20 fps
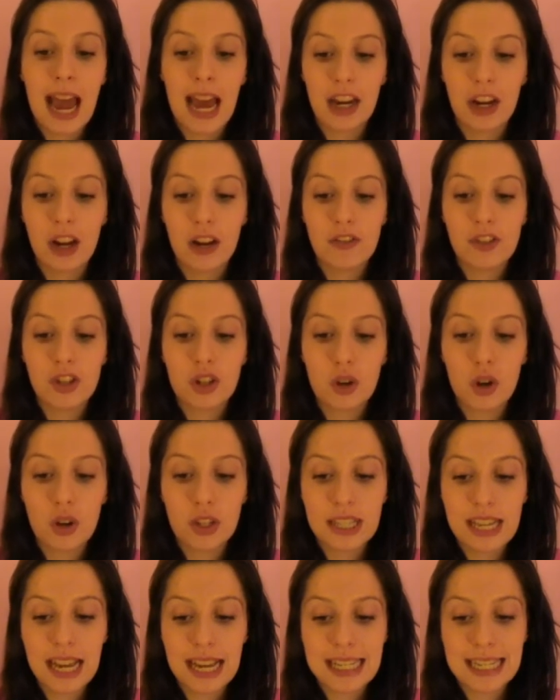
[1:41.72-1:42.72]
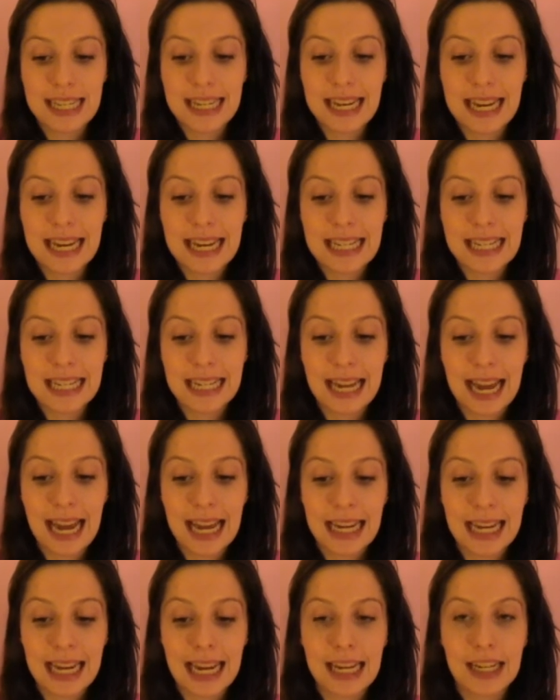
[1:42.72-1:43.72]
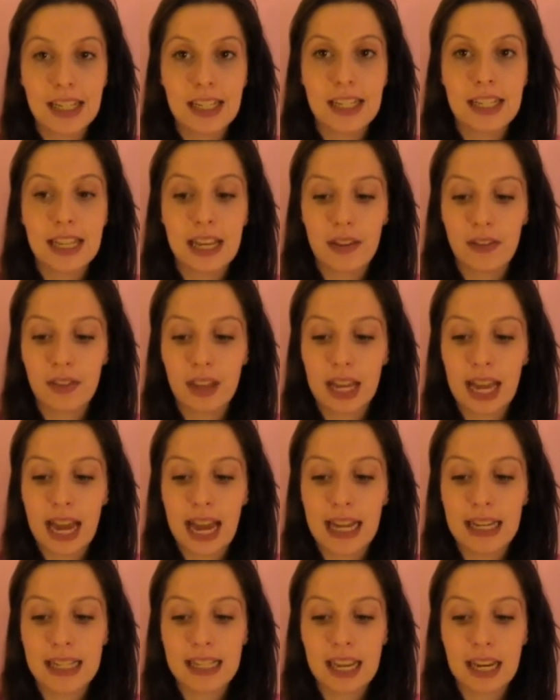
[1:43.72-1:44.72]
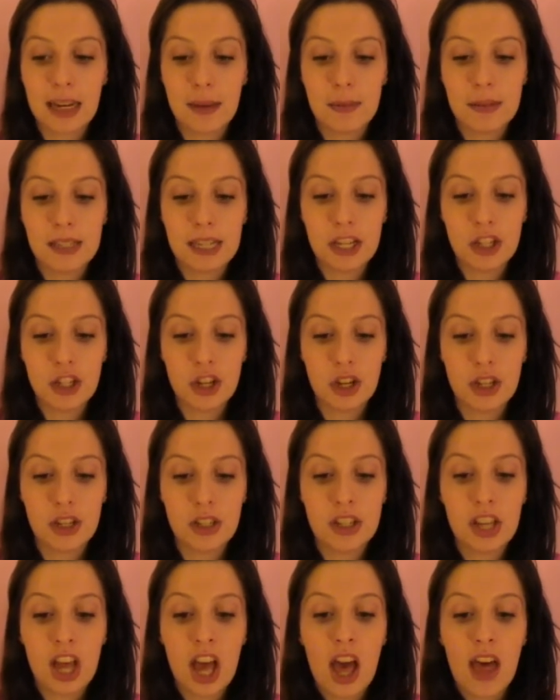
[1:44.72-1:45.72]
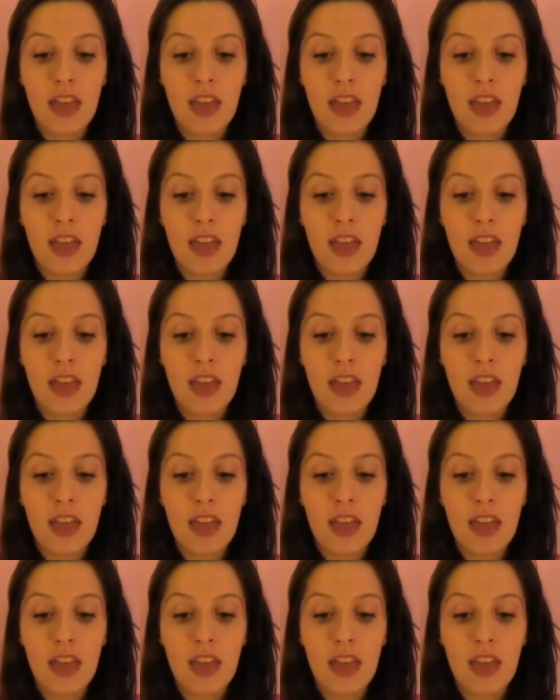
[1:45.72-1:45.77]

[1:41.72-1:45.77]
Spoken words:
and after contacting Eden Can to see if they had any positions,